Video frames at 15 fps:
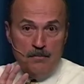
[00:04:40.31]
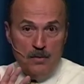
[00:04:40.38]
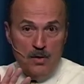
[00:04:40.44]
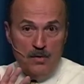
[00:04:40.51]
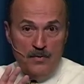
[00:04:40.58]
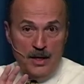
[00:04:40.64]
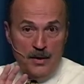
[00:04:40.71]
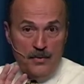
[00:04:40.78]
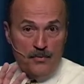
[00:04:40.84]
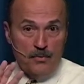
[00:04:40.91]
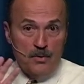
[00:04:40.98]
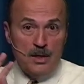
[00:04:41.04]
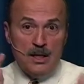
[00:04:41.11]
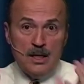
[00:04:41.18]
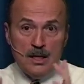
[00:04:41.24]
moving
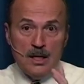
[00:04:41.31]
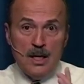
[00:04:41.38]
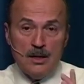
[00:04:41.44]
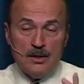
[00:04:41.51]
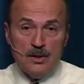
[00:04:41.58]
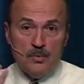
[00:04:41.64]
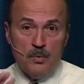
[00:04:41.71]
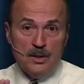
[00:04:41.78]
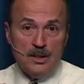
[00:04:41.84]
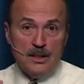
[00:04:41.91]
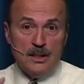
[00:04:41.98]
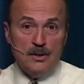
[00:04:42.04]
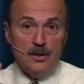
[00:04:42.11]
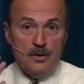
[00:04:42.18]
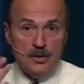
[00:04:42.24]
through the conductors, which is
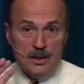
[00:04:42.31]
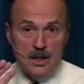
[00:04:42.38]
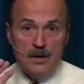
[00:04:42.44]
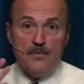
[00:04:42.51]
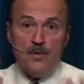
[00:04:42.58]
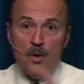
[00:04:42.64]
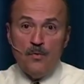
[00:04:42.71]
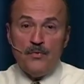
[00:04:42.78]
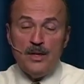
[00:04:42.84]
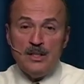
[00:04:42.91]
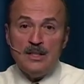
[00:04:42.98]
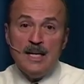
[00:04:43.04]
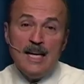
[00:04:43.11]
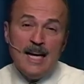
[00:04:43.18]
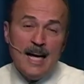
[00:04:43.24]
inducing voltage,